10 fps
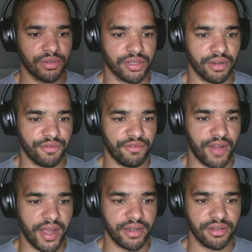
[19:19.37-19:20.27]
So
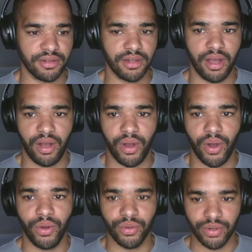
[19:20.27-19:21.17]
final
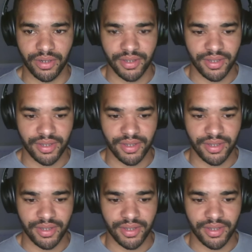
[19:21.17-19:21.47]
hole.